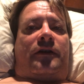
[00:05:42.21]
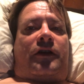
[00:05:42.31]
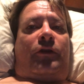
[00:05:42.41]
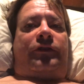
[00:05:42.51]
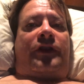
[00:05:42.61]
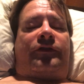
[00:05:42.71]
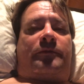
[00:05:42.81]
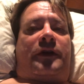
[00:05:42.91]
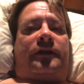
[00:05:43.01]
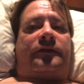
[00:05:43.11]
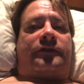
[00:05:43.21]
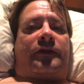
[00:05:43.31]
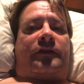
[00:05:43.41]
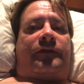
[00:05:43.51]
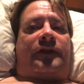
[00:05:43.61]
hold down the button, so I
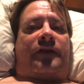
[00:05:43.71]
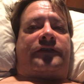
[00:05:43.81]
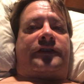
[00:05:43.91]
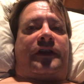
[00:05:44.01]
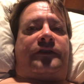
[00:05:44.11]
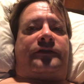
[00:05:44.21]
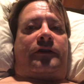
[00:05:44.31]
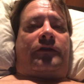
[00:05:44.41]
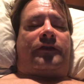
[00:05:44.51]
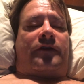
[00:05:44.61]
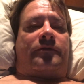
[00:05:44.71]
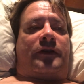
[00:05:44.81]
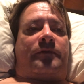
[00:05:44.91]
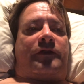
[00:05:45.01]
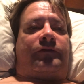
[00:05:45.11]
don't even have to say, hey Siri. I hold down the
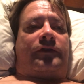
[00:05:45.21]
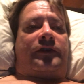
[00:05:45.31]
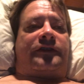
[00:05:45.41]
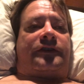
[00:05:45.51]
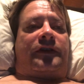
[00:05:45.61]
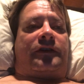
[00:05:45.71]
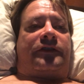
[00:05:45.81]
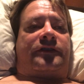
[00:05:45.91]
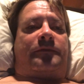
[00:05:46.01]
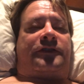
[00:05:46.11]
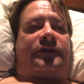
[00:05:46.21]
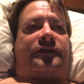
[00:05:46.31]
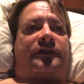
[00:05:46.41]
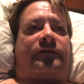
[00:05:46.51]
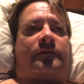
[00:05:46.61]
button on my phone, I say, because I'm listening to
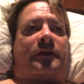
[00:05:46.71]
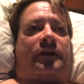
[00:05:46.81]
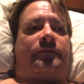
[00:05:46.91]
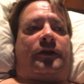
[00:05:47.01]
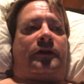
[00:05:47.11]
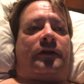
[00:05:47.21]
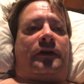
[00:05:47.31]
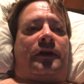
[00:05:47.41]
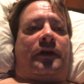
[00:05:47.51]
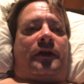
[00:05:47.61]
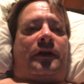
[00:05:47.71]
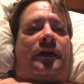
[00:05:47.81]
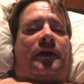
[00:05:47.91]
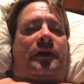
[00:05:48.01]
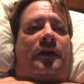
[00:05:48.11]
stuff on my computer.
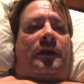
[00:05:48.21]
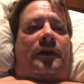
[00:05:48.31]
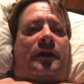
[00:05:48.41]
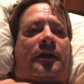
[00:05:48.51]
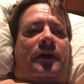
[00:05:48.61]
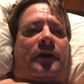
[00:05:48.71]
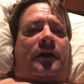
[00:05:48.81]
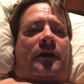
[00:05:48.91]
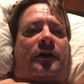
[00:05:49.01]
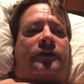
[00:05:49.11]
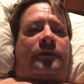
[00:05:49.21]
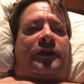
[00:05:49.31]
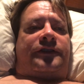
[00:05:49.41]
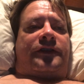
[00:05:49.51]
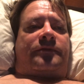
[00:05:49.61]

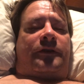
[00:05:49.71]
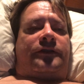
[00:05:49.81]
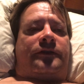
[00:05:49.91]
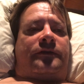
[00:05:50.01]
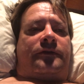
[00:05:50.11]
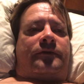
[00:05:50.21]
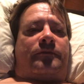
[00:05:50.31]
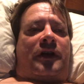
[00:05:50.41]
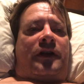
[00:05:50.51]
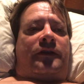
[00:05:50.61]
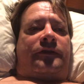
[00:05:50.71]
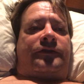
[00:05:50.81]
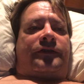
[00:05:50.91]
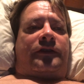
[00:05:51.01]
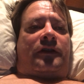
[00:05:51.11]
26.2
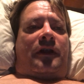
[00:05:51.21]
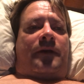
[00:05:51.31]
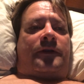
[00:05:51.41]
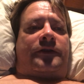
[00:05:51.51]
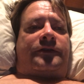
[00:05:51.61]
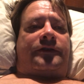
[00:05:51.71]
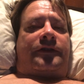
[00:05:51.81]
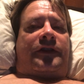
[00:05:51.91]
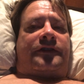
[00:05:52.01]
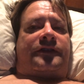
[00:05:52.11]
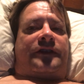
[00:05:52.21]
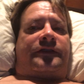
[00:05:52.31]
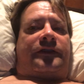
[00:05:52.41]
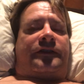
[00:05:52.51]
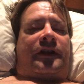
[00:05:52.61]
miles and kilometers, and then it says
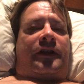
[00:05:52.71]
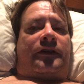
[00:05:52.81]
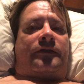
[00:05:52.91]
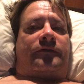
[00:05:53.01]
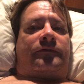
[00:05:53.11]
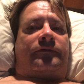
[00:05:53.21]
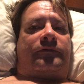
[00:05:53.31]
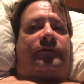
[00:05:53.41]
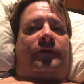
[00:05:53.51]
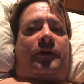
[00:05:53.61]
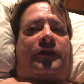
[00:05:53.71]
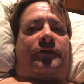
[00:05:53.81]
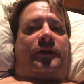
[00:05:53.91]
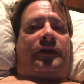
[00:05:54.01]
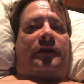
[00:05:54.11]
it, and then I go,
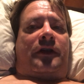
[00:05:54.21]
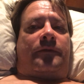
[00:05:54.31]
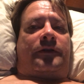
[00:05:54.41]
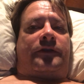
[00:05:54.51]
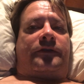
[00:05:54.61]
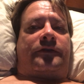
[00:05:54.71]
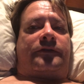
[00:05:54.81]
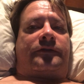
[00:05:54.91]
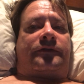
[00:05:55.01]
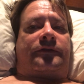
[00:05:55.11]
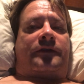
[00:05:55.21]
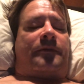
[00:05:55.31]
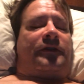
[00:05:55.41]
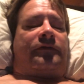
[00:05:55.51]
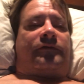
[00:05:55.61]
43 times
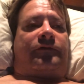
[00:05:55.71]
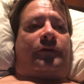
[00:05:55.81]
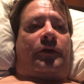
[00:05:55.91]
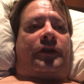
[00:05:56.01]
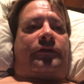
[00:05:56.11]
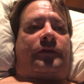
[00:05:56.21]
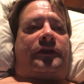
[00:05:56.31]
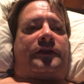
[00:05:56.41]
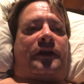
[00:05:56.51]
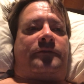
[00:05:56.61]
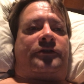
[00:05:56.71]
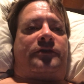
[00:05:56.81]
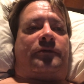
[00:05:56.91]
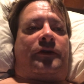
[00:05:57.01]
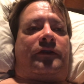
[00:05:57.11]

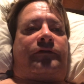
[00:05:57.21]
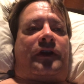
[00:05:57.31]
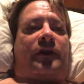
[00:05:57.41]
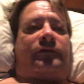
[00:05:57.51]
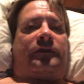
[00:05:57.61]
2.05,